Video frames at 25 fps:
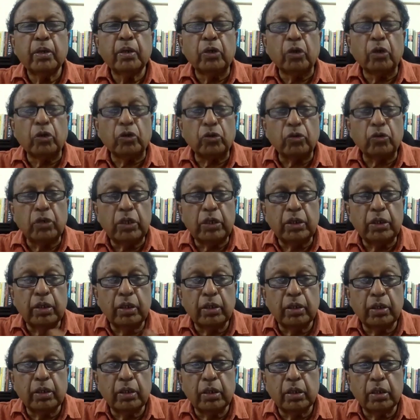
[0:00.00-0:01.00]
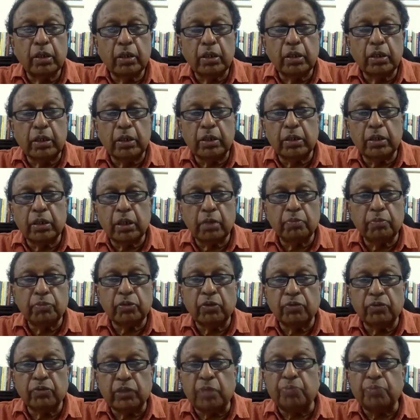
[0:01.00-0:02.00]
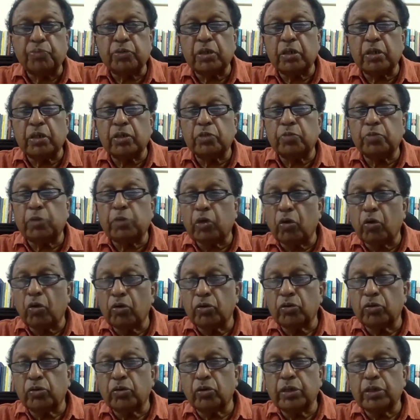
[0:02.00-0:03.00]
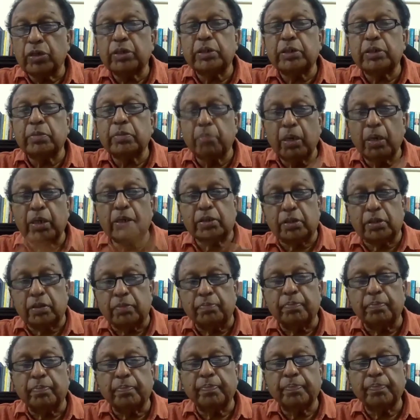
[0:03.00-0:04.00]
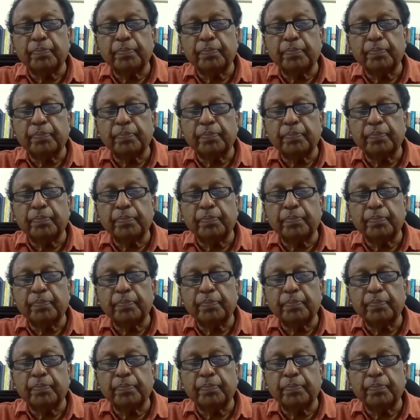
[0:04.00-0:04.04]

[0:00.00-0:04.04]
not only in, uh, in terms of substance, but also in symbolism.